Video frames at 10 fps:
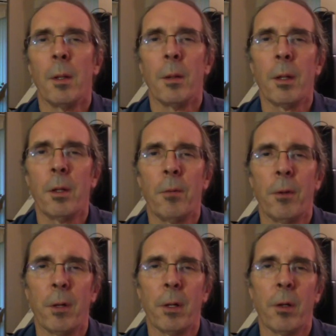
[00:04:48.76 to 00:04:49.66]
Thank you for
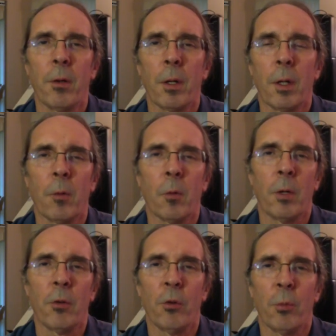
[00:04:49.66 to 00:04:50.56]
taking the time to
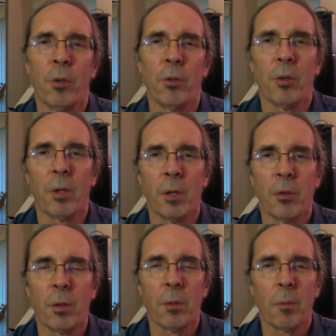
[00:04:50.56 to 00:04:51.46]
watch this
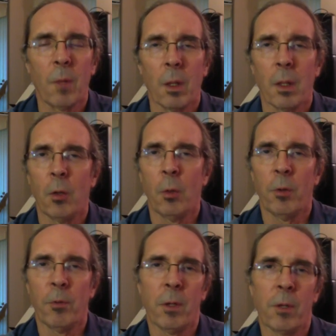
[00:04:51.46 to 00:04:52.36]
presentation. I hope
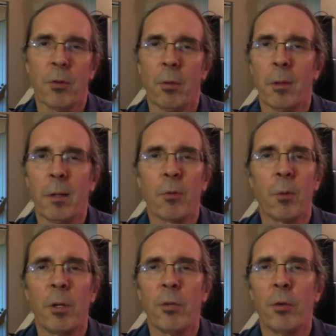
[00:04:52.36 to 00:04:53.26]
you found some of the
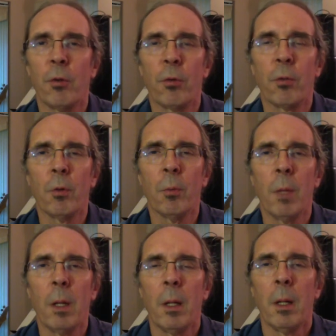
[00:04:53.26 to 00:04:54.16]
information useful,
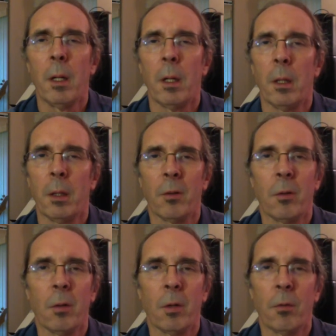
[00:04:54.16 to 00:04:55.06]
and
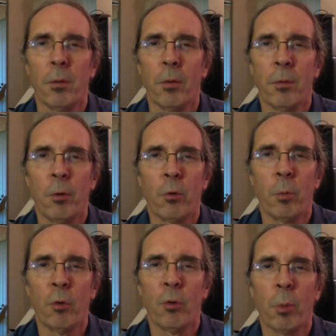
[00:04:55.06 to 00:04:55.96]
good luck with your future
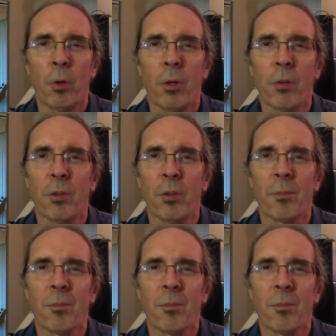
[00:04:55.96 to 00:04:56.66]
music production.